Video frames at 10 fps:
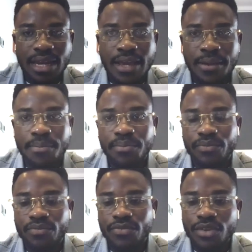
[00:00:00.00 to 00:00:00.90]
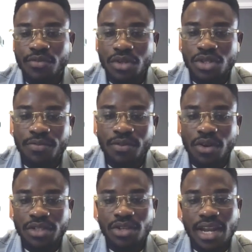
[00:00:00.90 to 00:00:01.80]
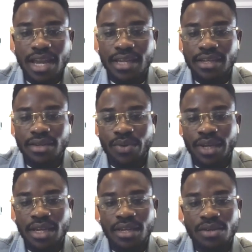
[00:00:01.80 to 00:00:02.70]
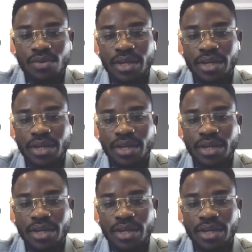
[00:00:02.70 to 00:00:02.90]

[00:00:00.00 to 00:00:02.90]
And, first of all, it's not like we